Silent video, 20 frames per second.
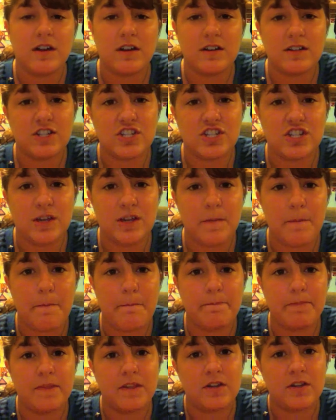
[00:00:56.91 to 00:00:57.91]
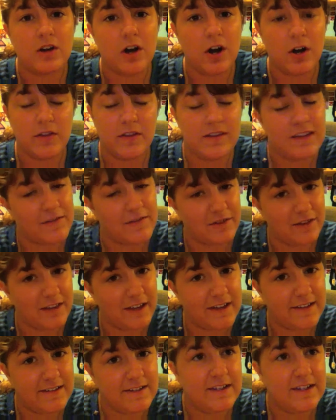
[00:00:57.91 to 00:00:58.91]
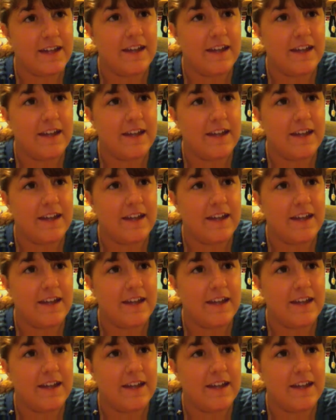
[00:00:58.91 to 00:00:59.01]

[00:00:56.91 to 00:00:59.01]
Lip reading: a ship called the Neverland,